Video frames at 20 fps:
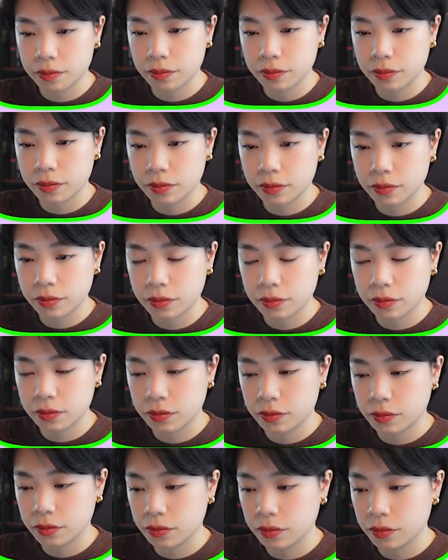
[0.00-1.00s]

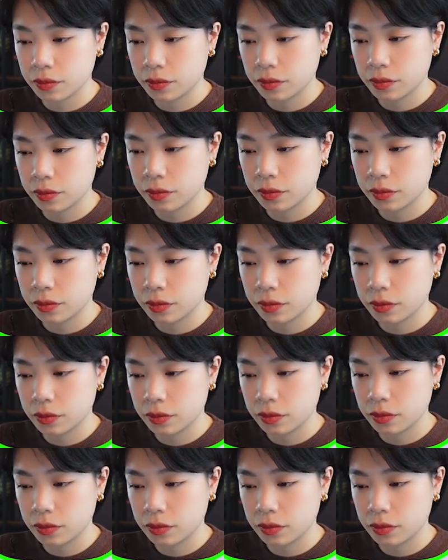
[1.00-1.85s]
Nobody speaks.